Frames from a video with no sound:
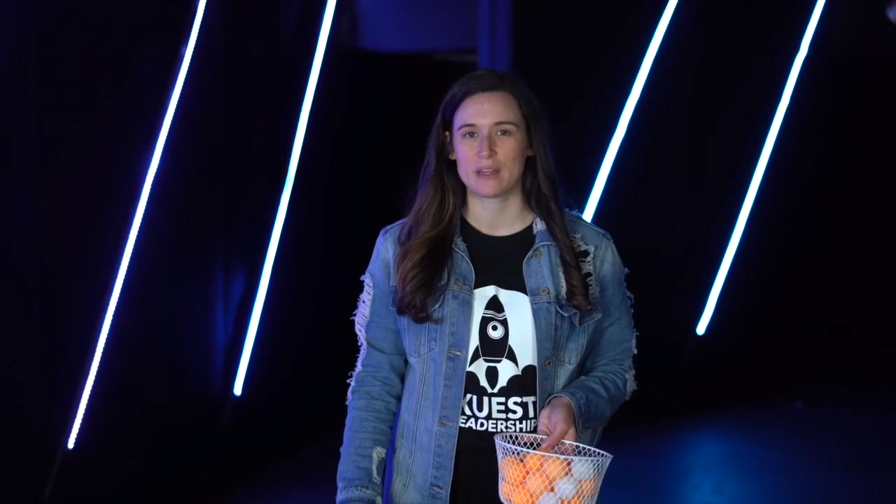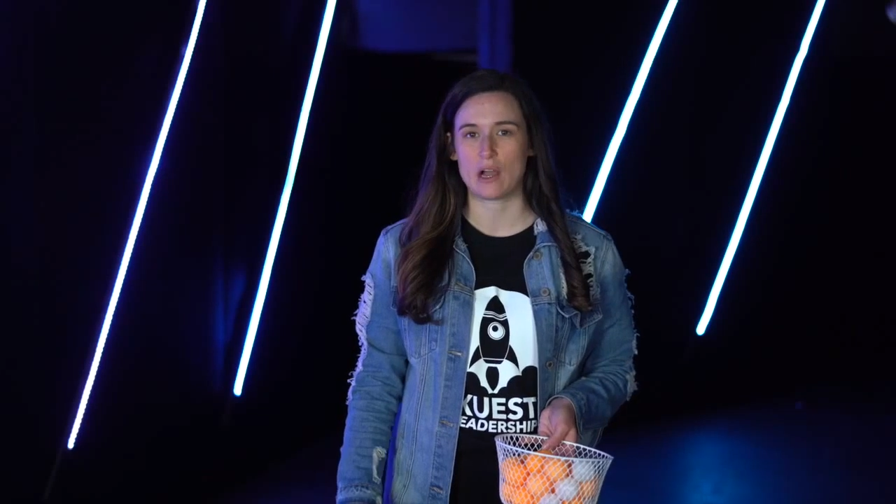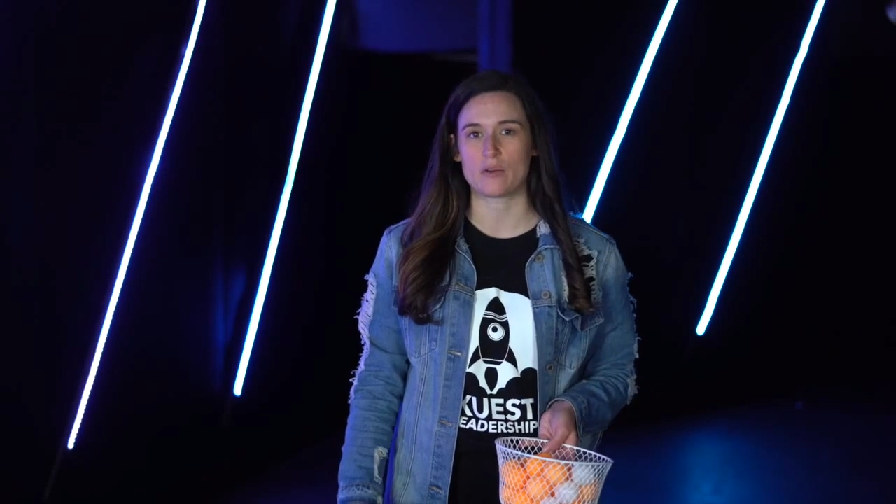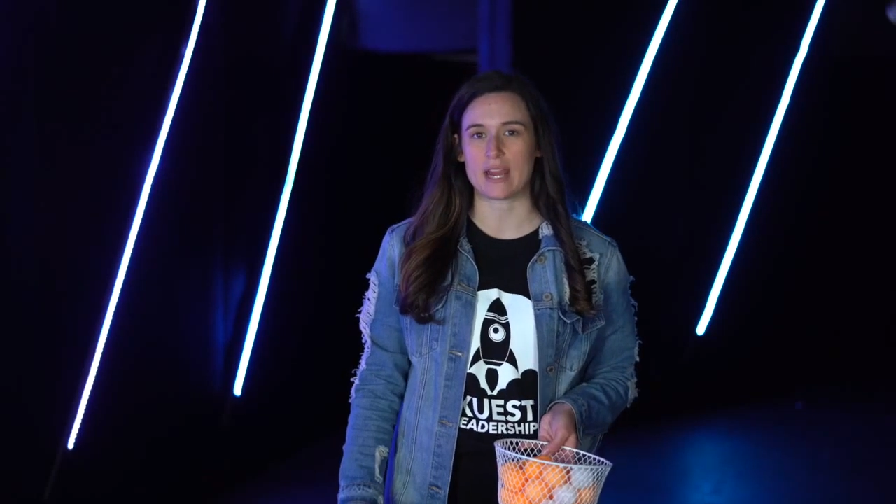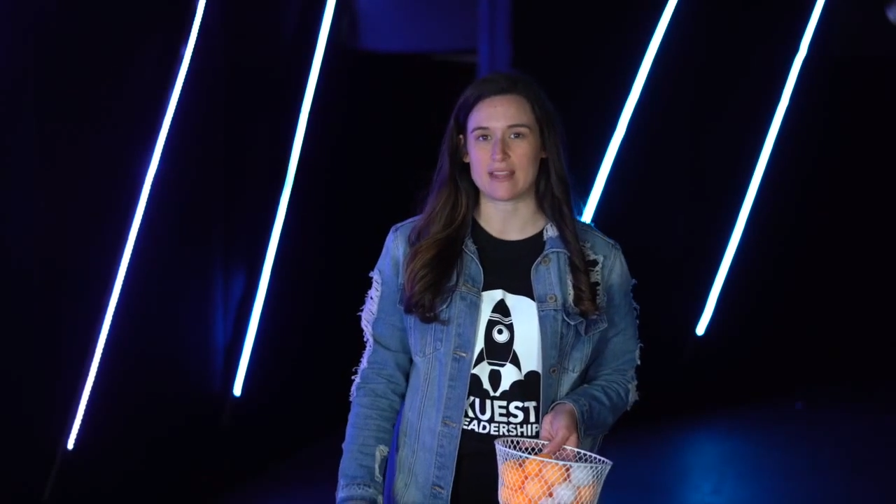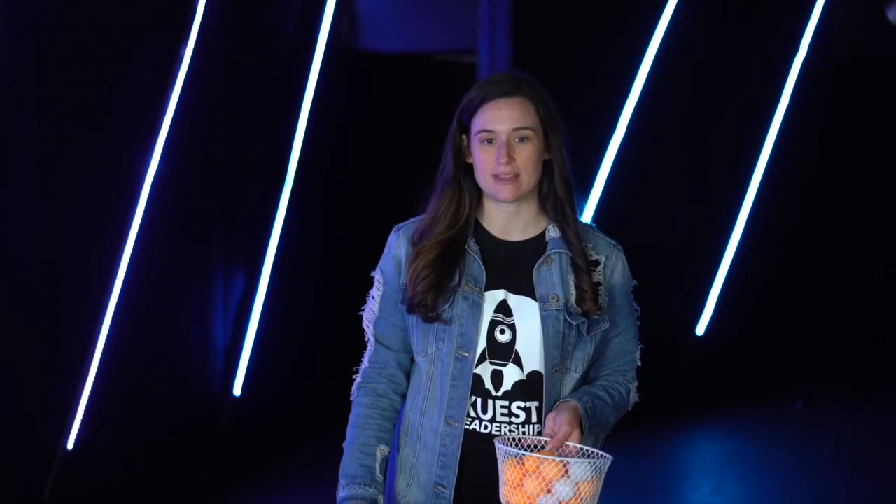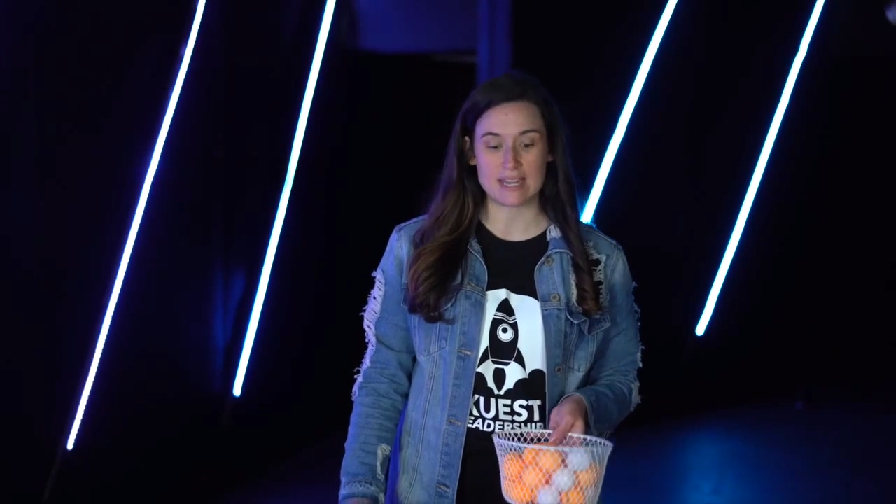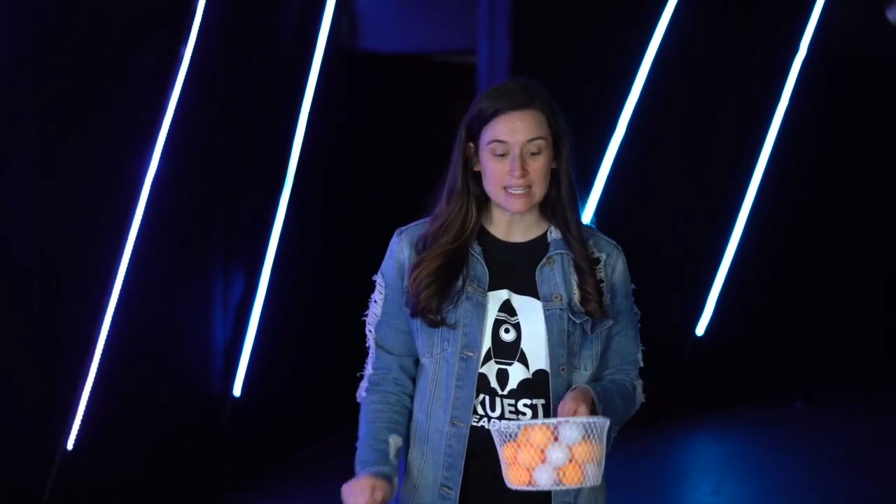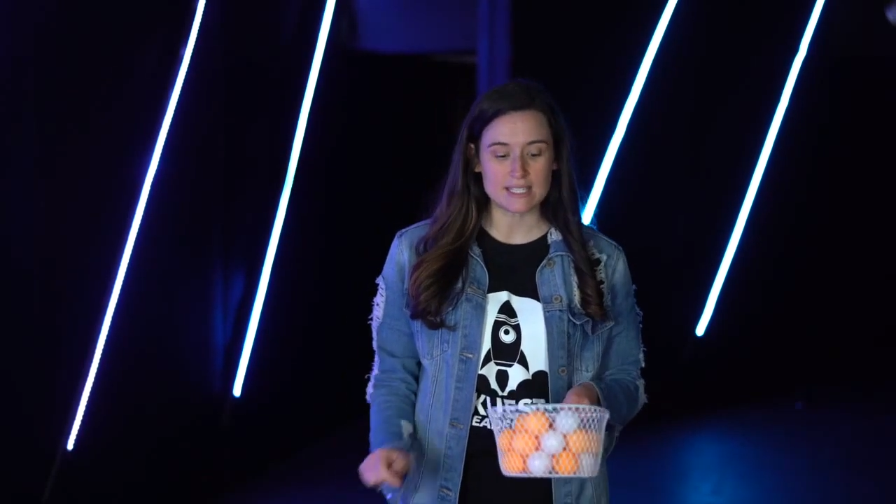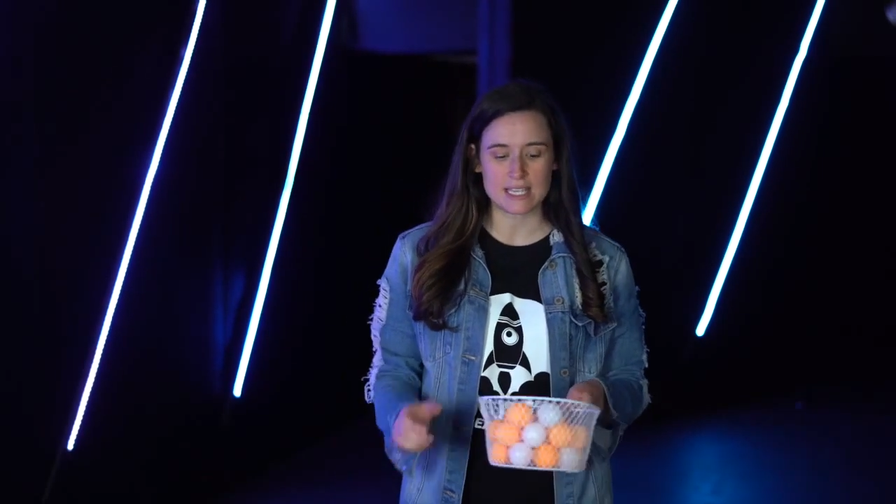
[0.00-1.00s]
All right, the
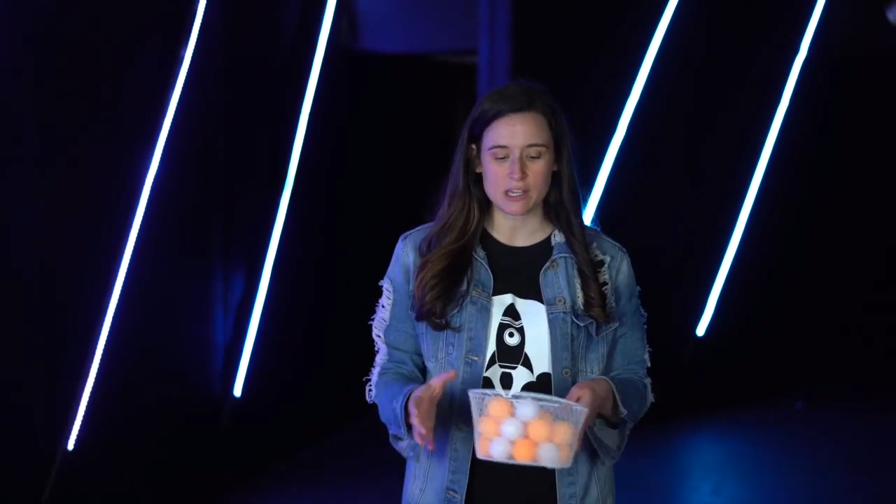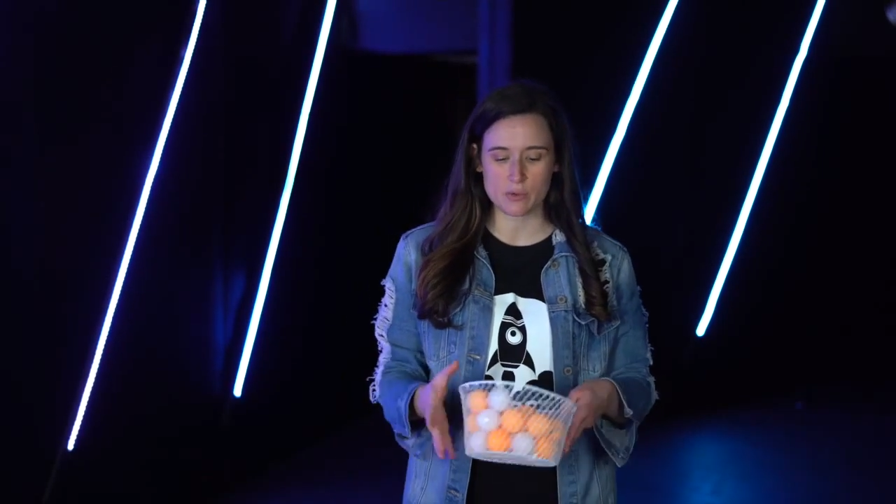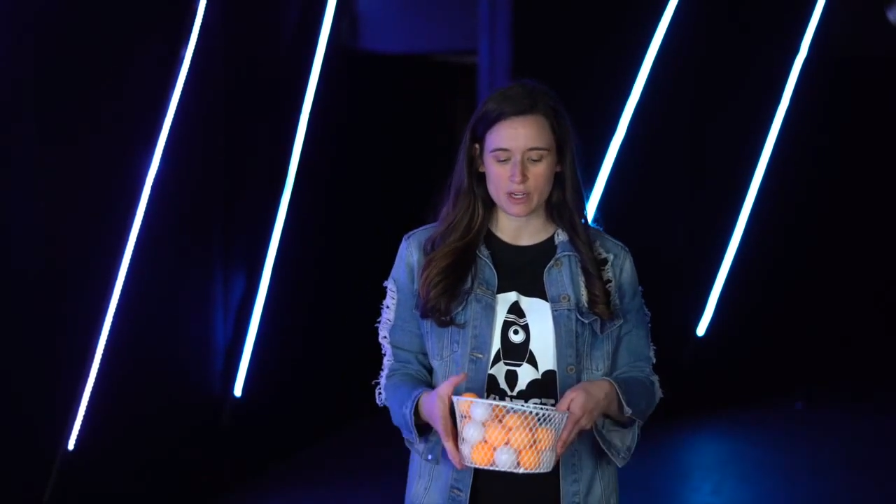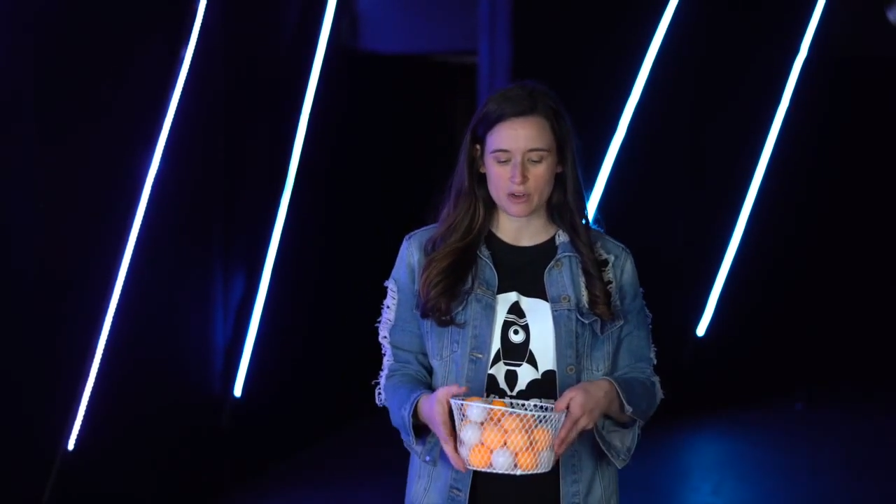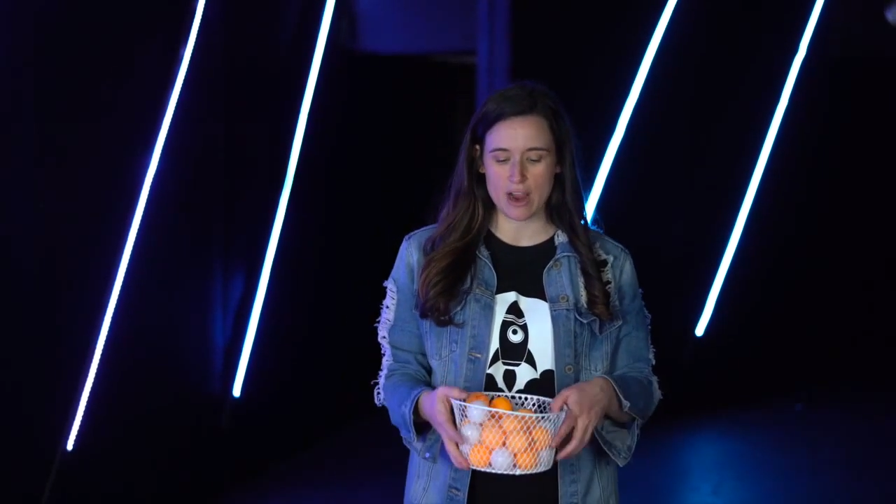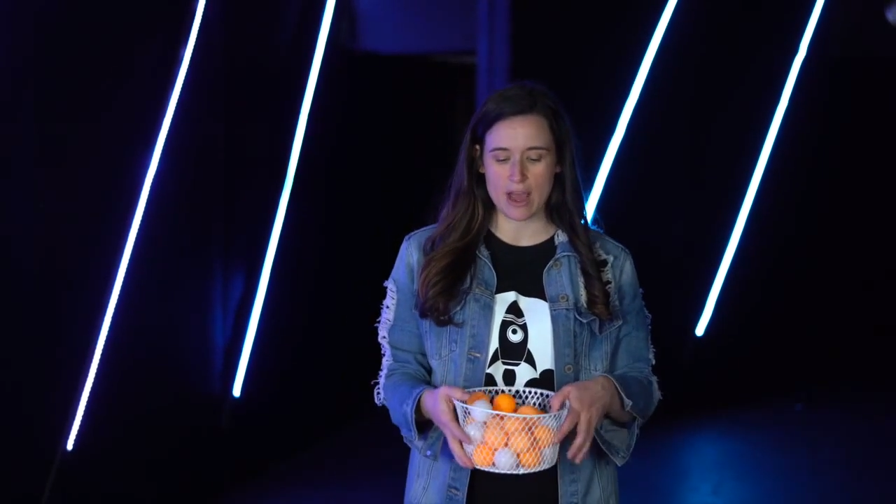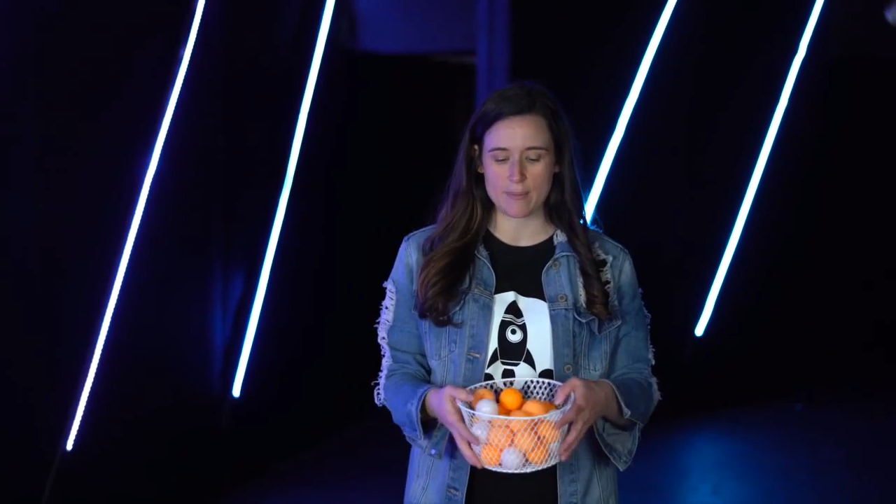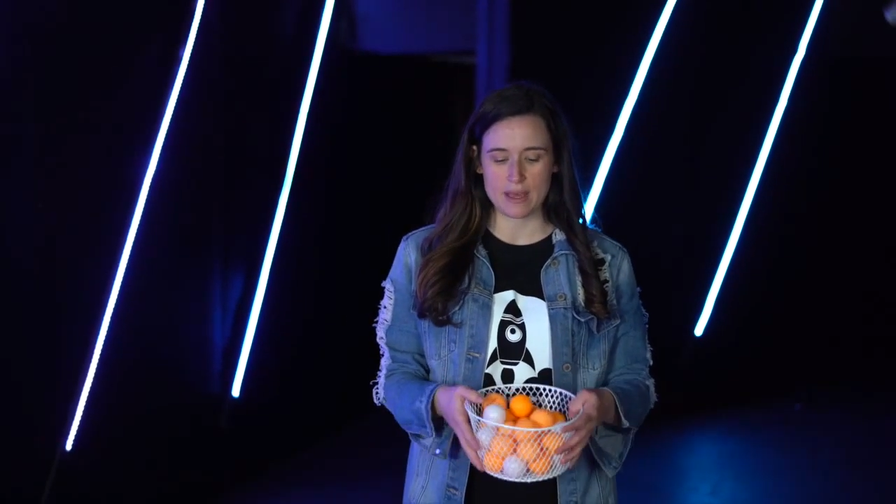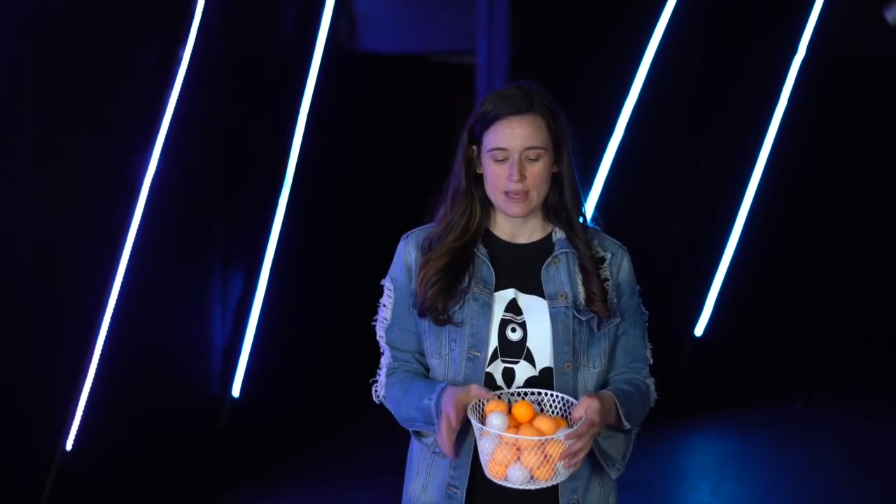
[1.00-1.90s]
next thing you want to grab